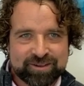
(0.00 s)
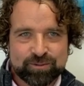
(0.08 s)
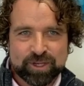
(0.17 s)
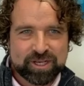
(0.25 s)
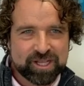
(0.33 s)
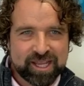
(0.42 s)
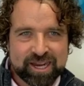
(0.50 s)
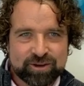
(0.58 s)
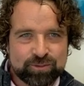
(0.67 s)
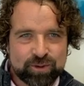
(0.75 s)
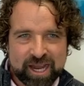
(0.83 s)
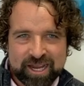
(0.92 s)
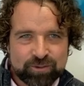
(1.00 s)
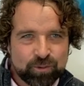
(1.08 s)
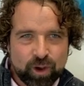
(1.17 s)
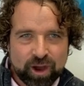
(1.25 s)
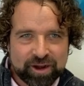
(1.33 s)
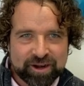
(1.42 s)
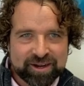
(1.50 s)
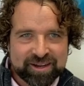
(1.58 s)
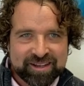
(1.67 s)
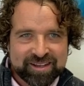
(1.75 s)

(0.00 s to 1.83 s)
would collect rainwater.